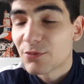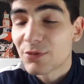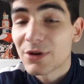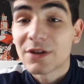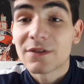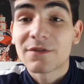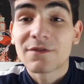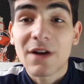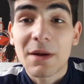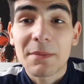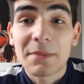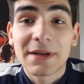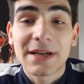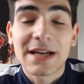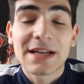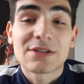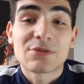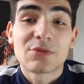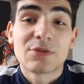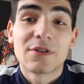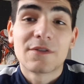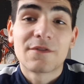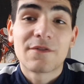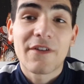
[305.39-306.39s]
We had
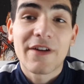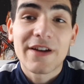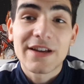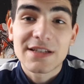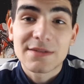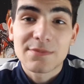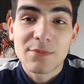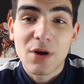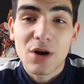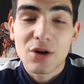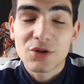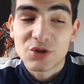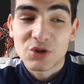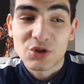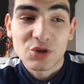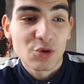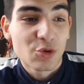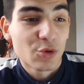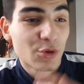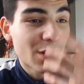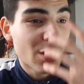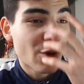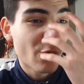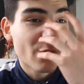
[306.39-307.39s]
Fabregas with a face mask who
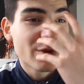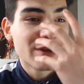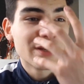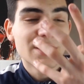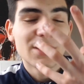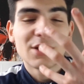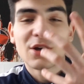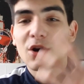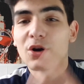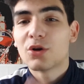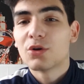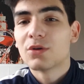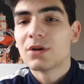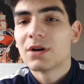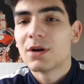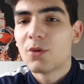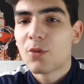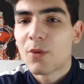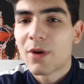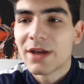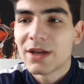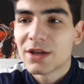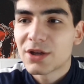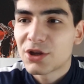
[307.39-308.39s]
scored that winning goal
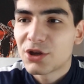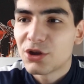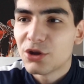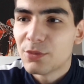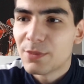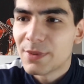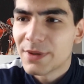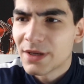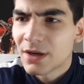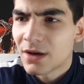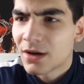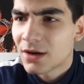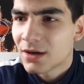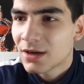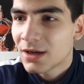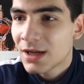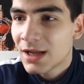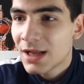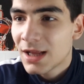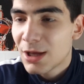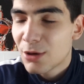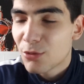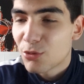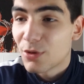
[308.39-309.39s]
away at QPR.
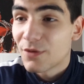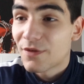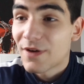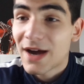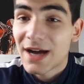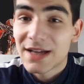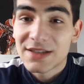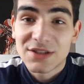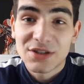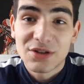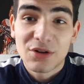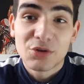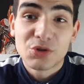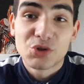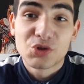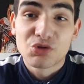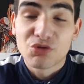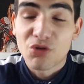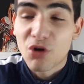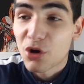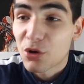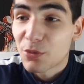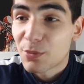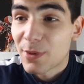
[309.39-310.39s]
We've had,
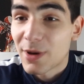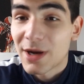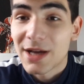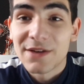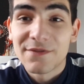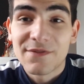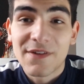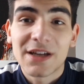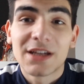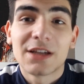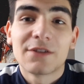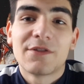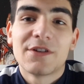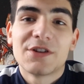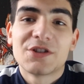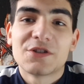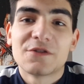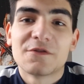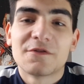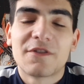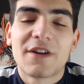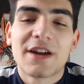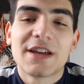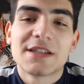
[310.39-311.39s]
Drogba, Ivanovic
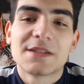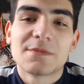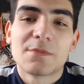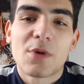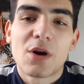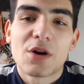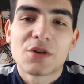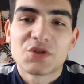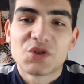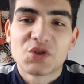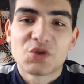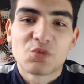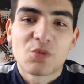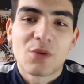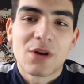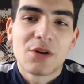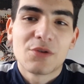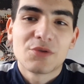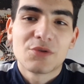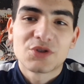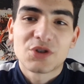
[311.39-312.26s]
in face masks as well.